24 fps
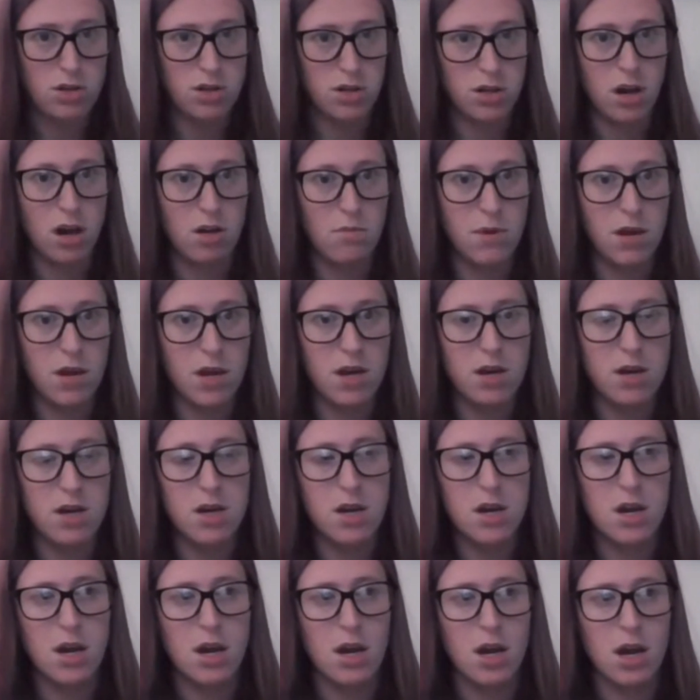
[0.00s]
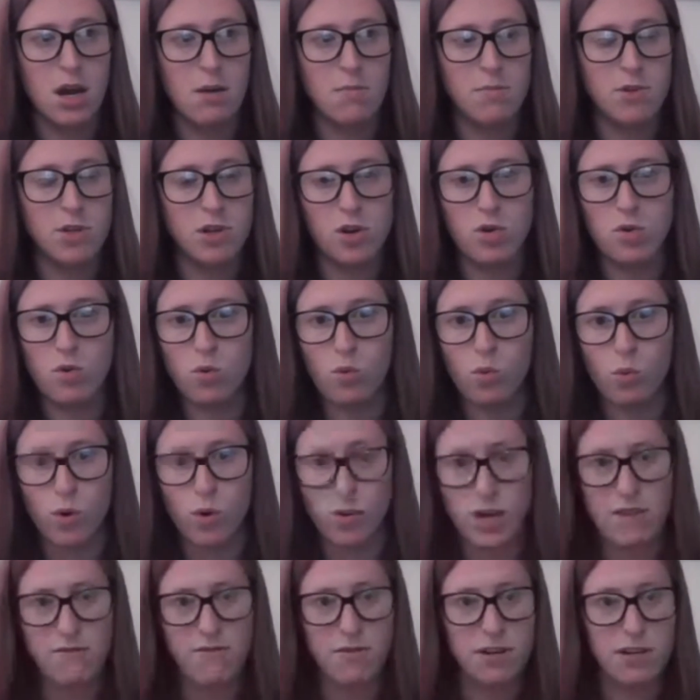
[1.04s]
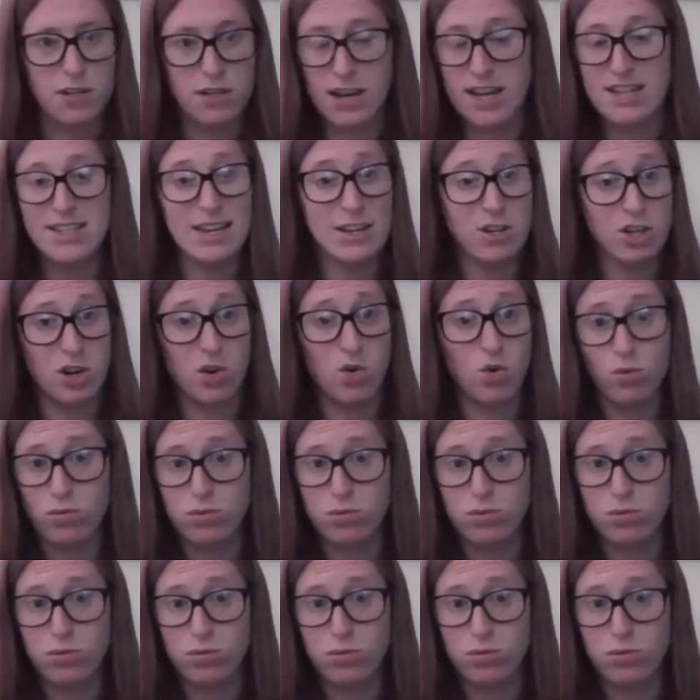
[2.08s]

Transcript: to come in. So we'll definitely see essentially all